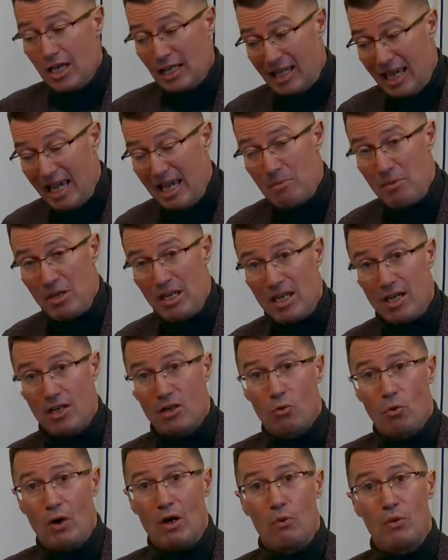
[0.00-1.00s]
came here
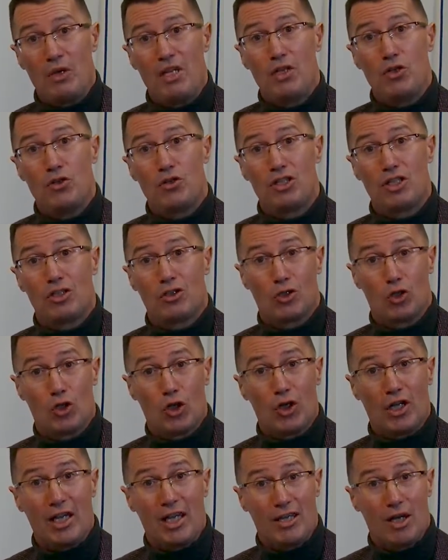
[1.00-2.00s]
where we use it to
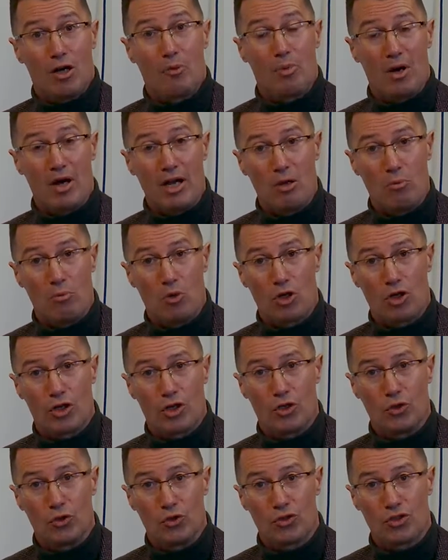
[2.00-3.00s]
look at our
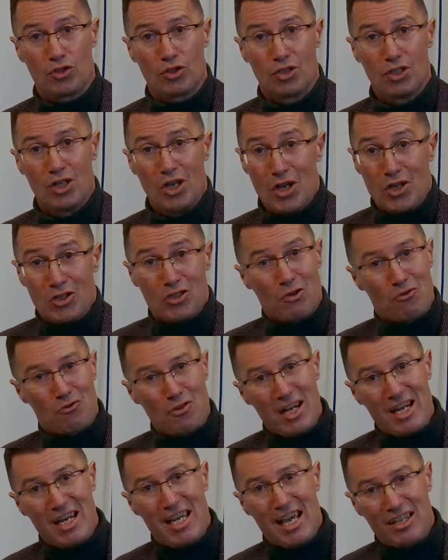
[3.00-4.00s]
biomolecules. So
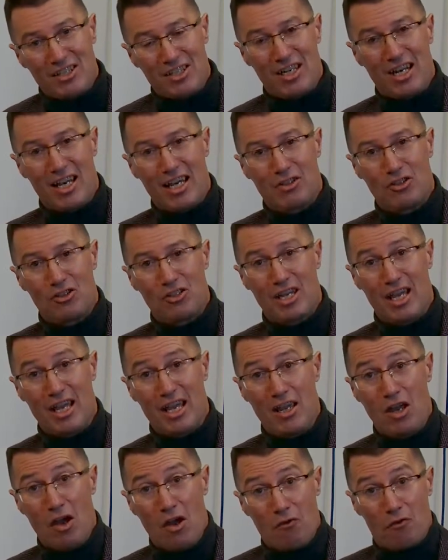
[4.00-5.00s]
really, as I like to say,
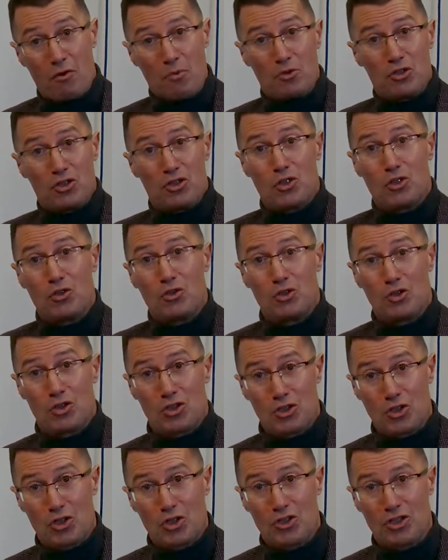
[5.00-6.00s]
from CERN to the
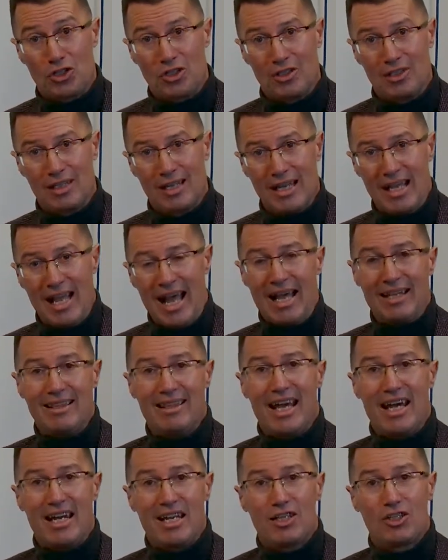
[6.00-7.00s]
surgeon. And
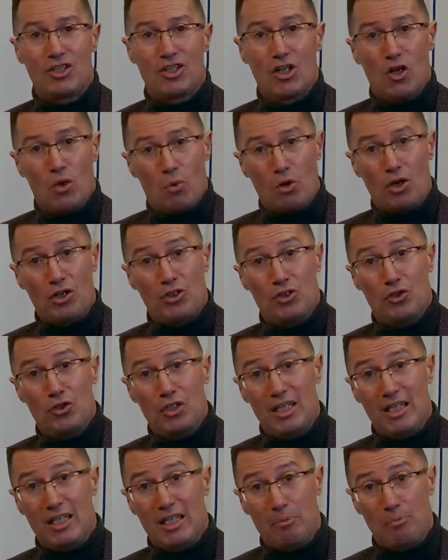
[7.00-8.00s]
that is what is
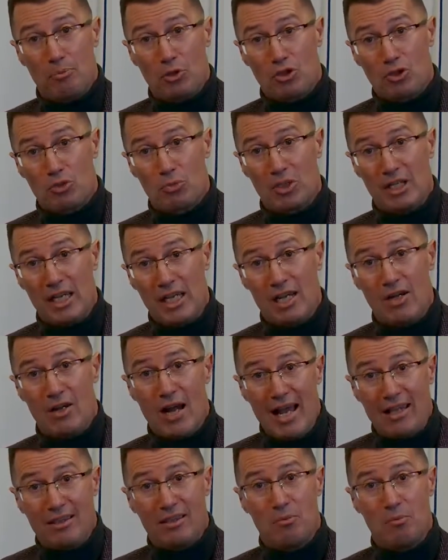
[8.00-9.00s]
uniquely possible here
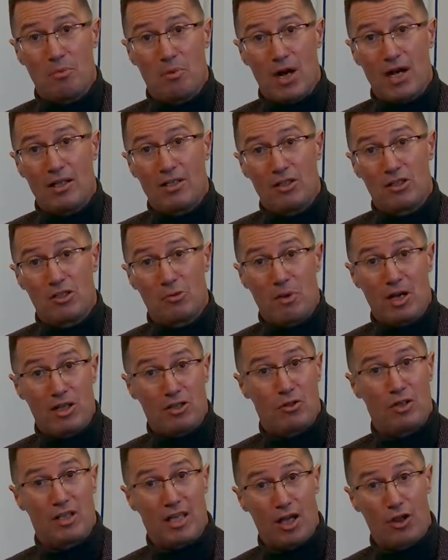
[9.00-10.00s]
at the Brightlands
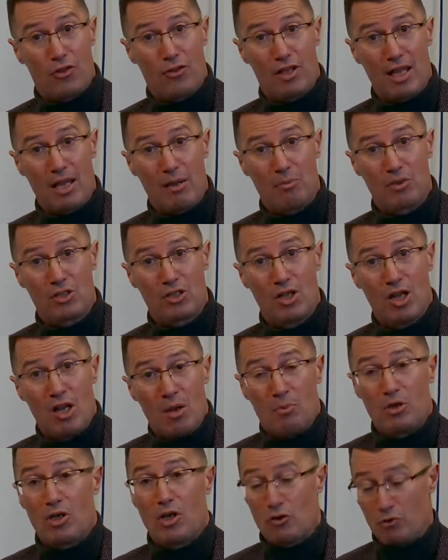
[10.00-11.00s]
Maastricht Health Campus,
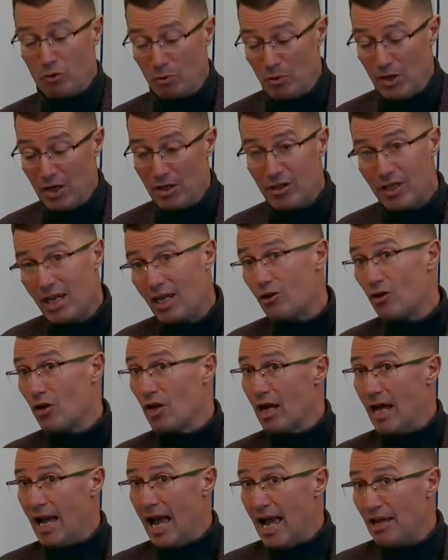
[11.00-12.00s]
because we bring together
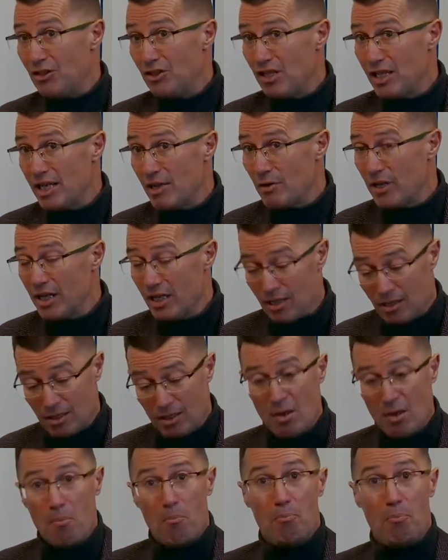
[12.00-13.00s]
engineering,
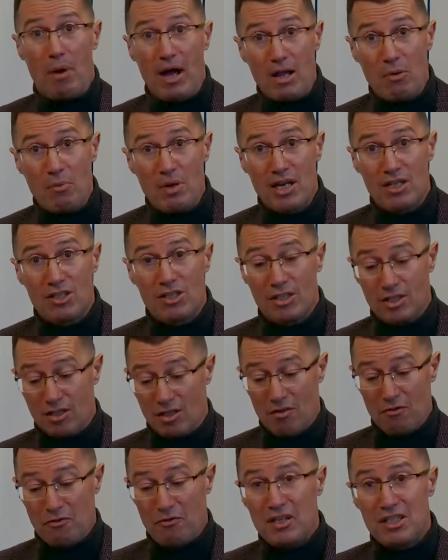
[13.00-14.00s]
biomedicine,
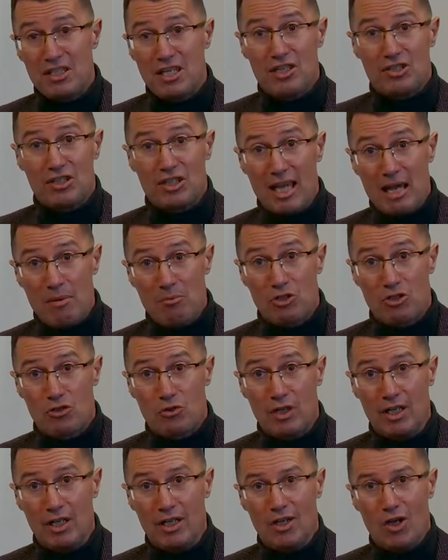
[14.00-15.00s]
physics,
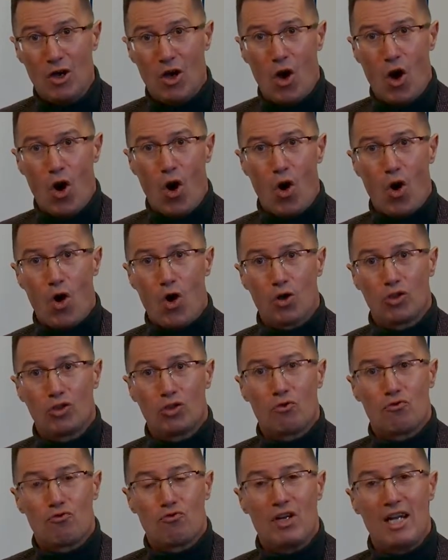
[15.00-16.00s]
chemistry, all to
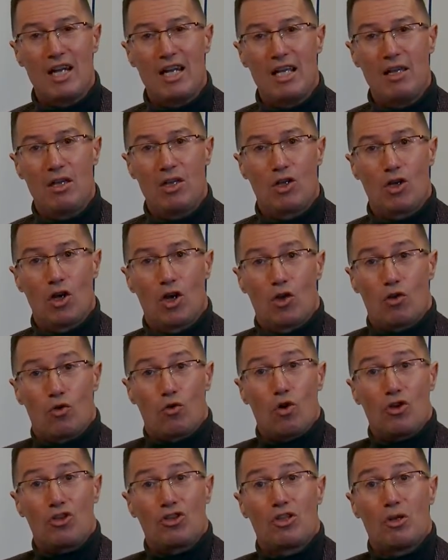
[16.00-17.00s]
really
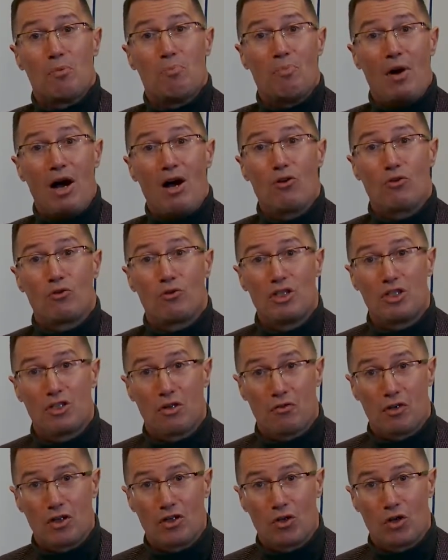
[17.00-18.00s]
cross the boundaries
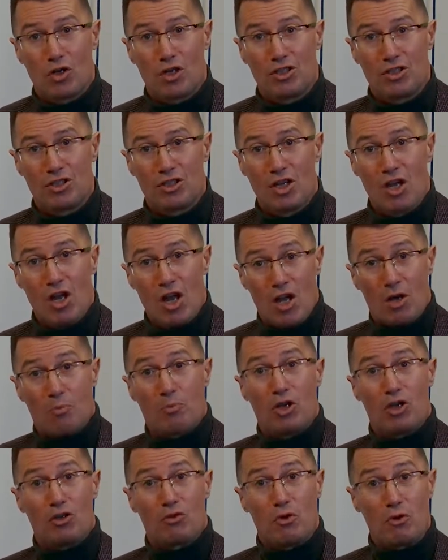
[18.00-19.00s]
of our knowledge,
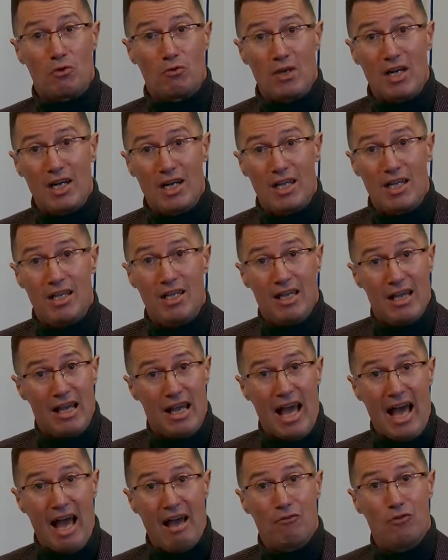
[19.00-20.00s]
because we really
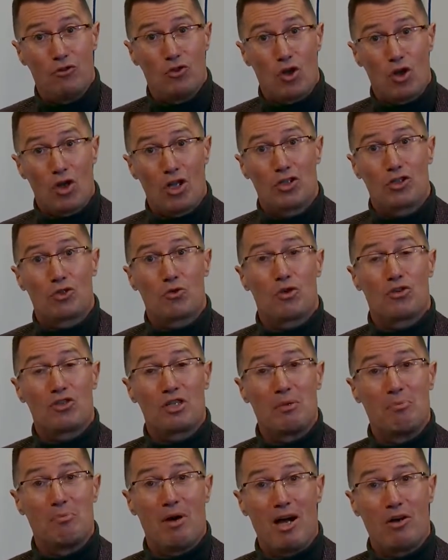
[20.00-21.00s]
have knowledge
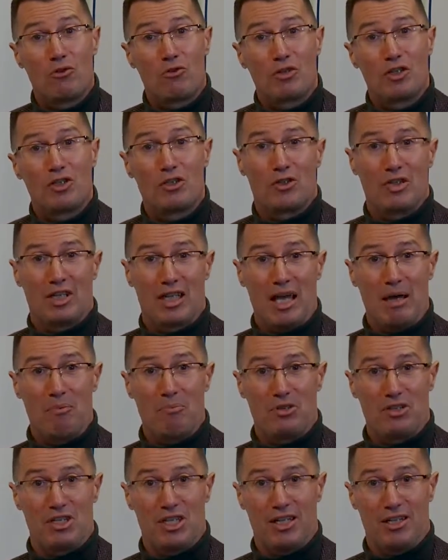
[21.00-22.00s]
crossing boundaries on the
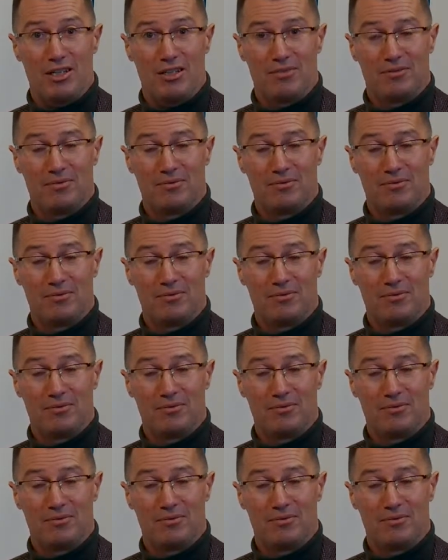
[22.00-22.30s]
campus here.